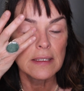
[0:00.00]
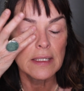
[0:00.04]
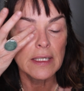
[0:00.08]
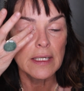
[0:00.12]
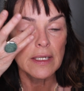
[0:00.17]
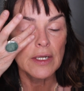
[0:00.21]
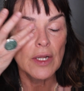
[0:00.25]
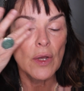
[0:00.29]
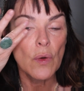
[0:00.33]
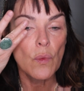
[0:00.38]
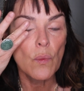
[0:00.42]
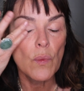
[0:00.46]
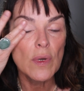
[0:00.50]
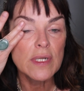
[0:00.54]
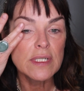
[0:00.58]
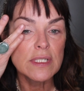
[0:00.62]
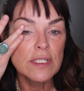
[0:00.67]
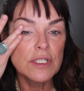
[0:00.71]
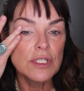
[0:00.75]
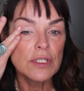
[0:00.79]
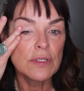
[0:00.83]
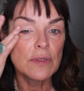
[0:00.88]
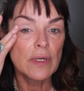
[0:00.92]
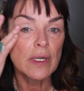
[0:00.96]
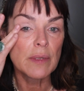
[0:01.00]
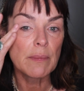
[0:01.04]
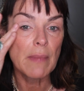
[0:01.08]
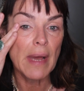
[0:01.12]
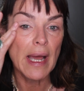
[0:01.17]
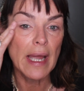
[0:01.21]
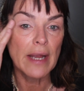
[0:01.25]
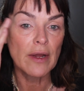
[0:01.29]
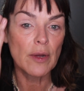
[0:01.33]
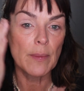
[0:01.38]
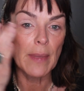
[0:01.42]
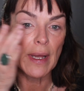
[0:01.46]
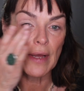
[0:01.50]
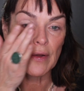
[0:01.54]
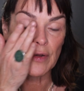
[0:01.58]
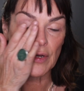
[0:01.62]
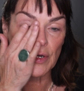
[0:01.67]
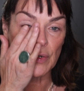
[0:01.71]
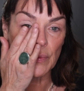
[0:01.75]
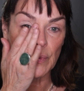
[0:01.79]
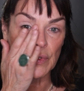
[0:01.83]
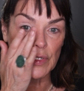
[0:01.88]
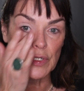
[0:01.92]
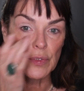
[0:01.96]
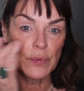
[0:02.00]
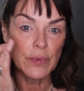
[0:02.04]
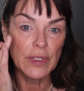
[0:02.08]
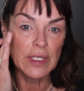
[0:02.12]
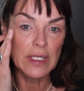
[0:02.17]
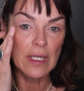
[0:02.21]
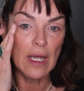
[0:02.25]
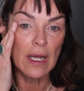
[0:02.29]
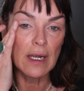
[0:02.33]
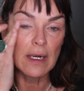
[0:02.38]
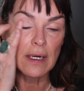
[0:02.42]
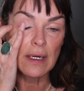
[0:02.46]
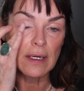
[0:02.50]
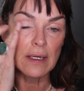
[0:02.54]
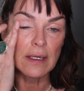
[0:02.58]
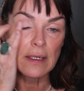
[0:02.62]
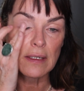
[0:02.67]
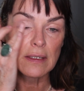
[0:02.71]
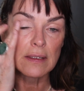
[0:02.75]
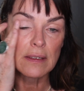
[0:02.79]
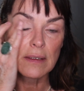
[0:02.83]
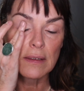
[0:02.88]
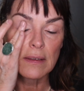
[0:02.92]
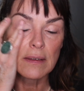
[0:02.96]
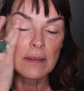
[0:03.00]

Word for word: You know, what did you admire about her when you were younger?